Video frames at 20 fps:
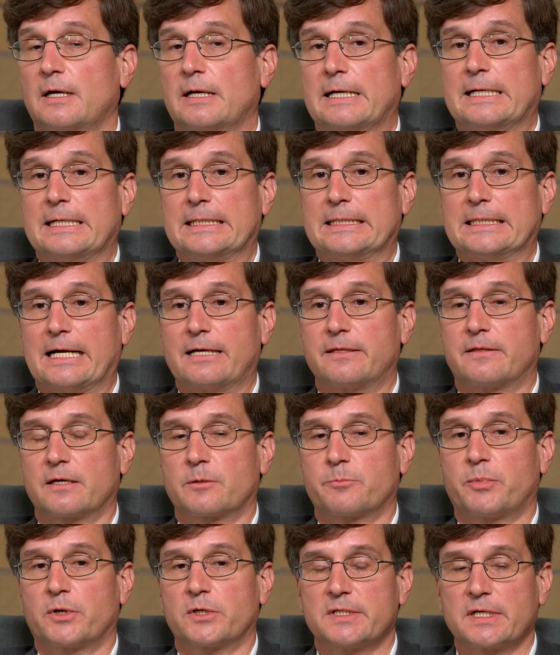I
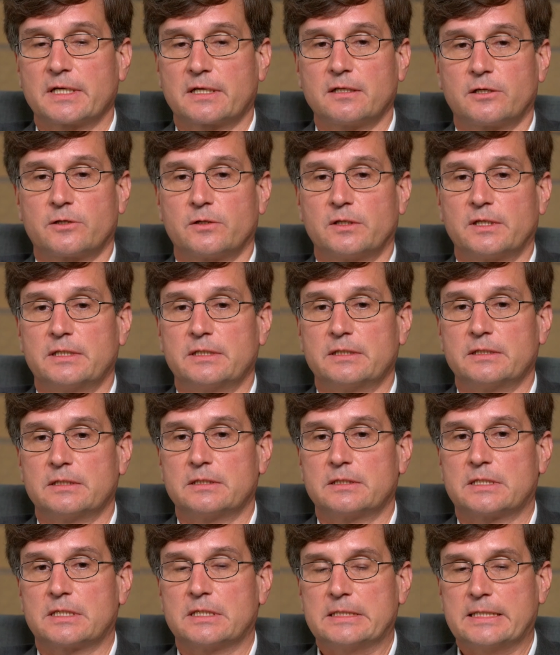think particularly
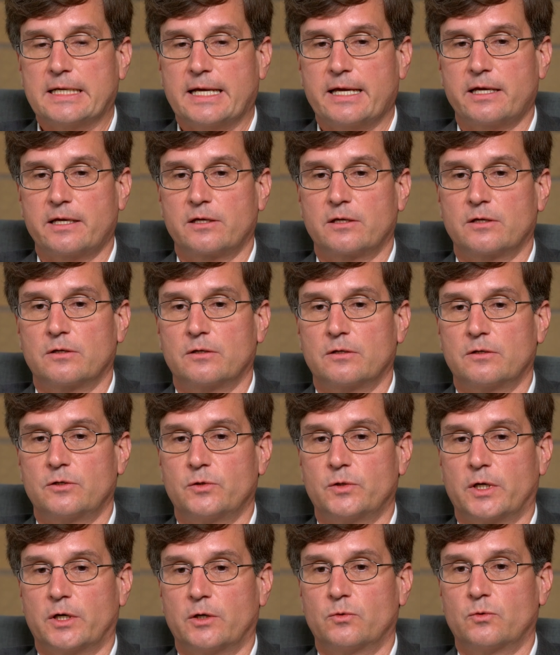today,
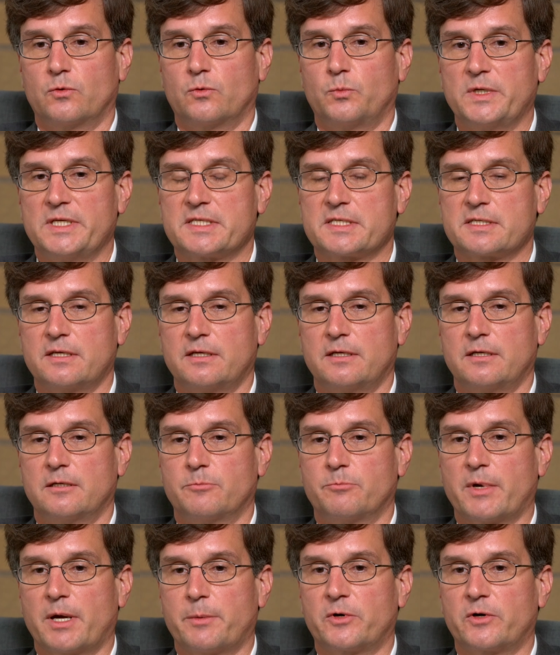we see
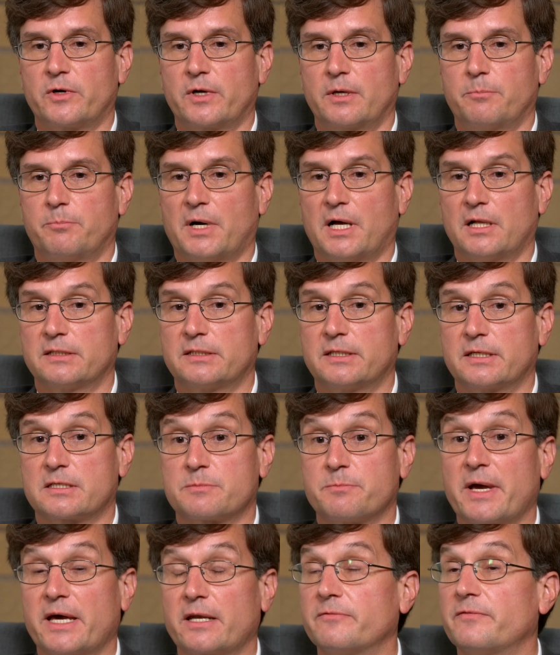memory politics
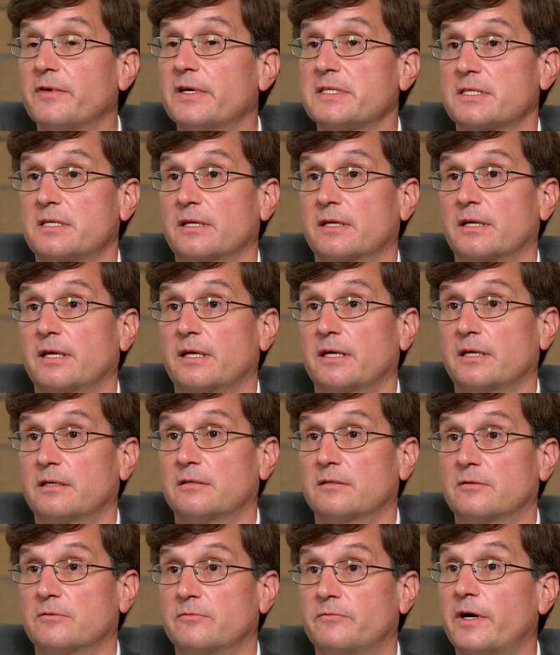manifesting
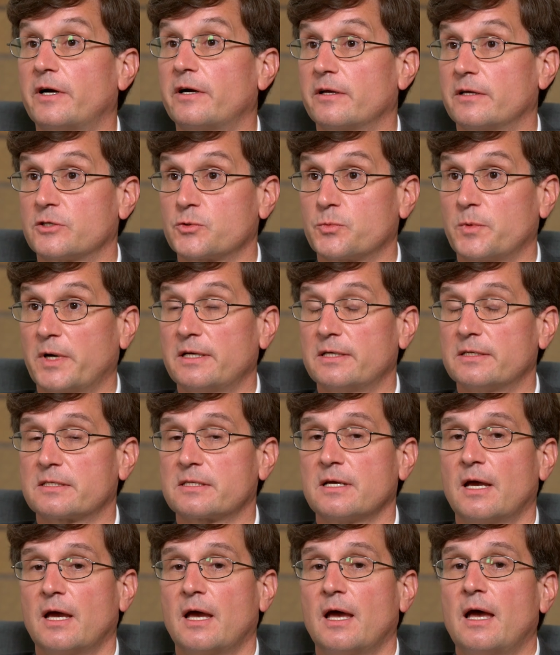in various ways.
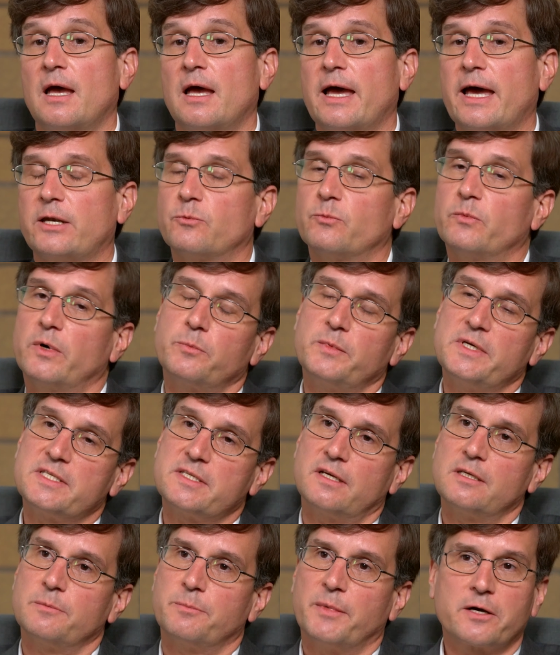And when we
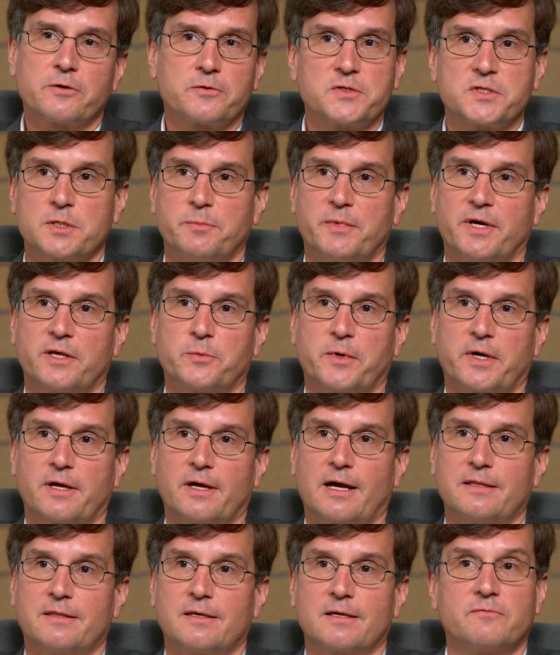say democracy, by the way,
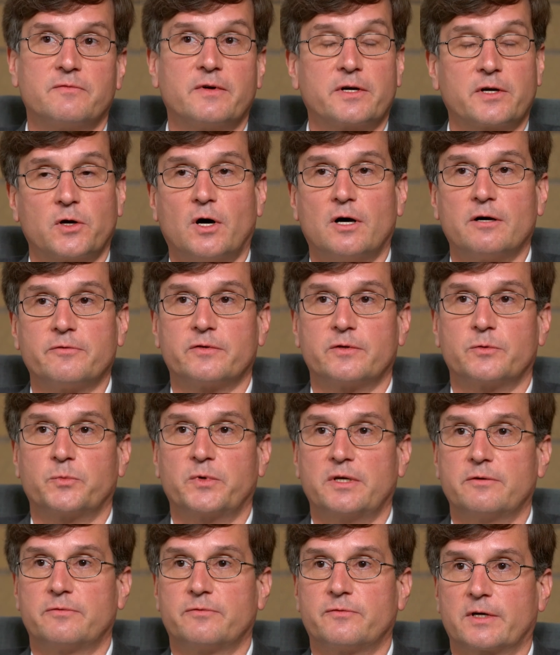I think very often
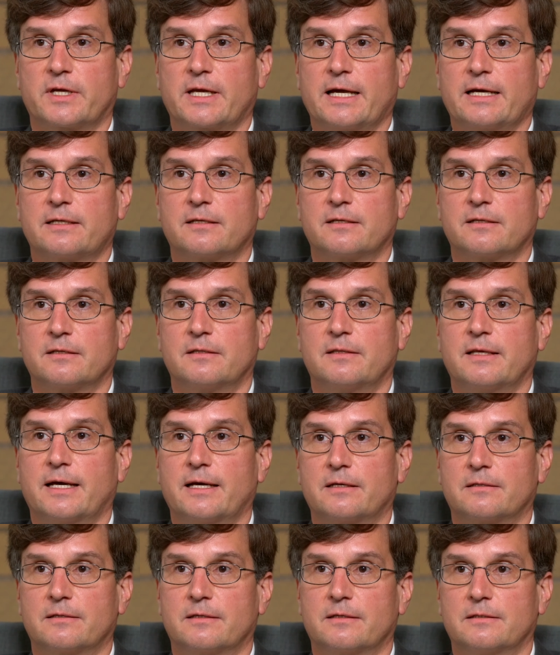we forget
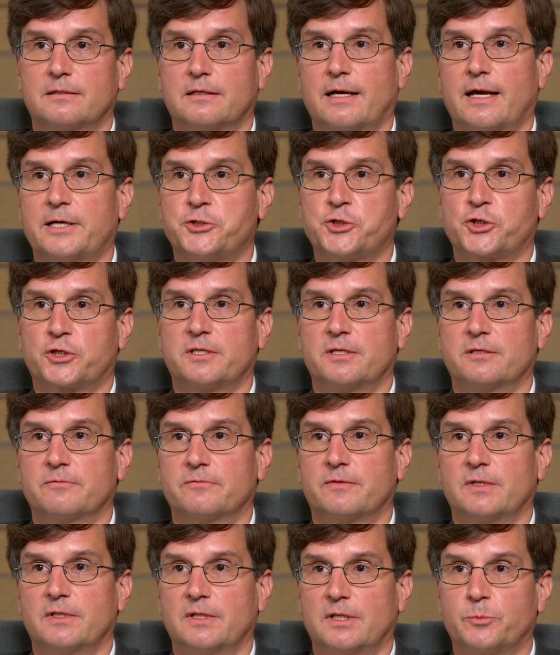that
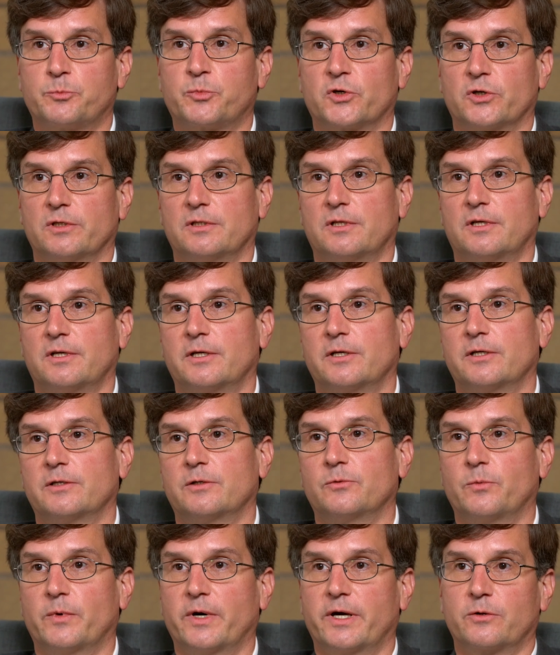adjective, liberal,
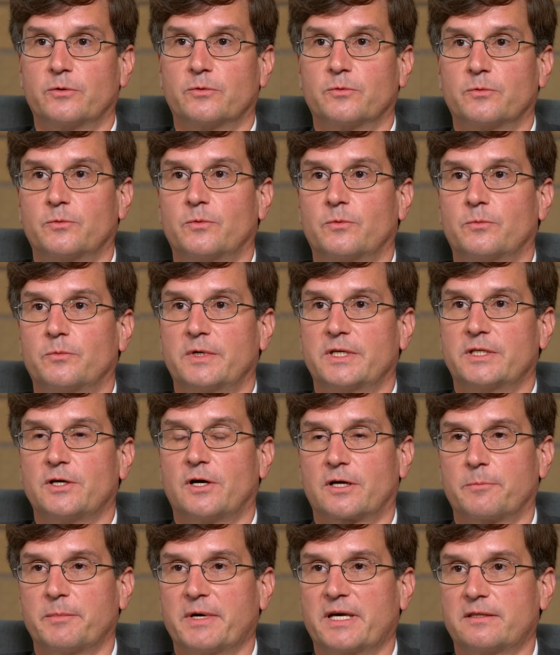when we
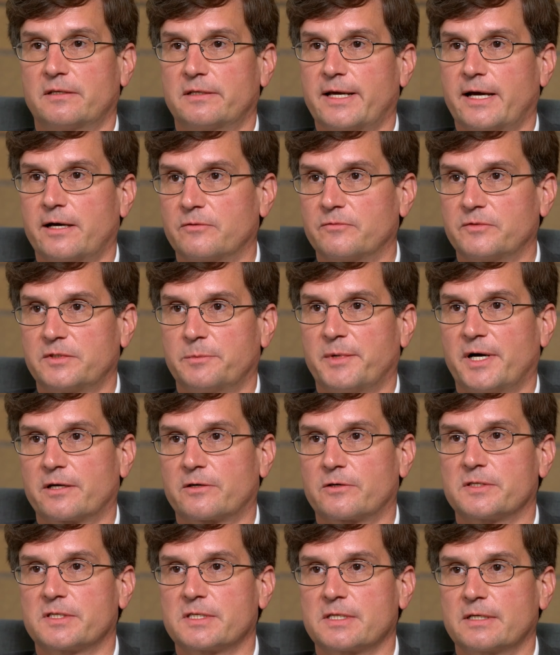talk about the noun of
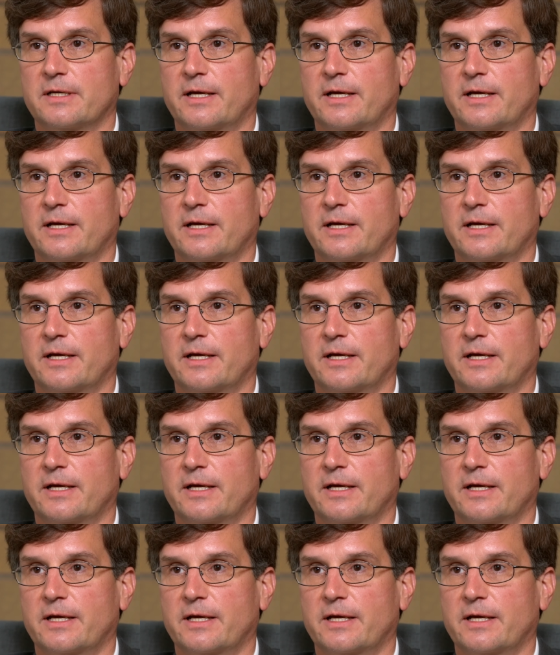democracy.